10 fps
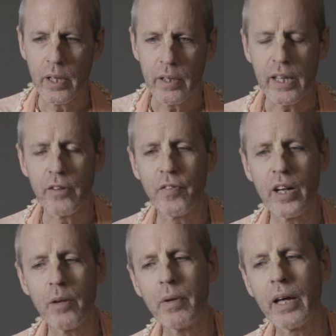The
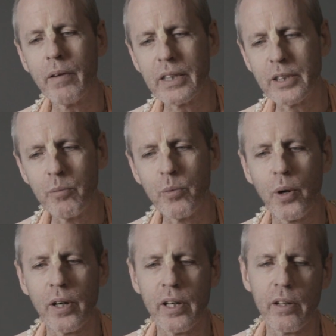infinite becoming
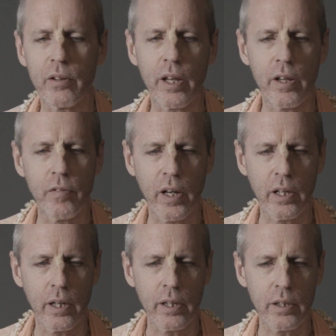subordinate to the
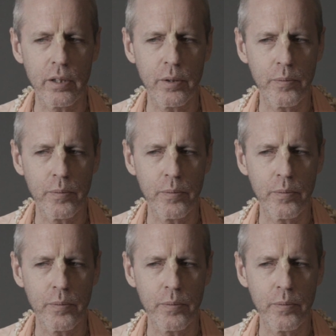finite.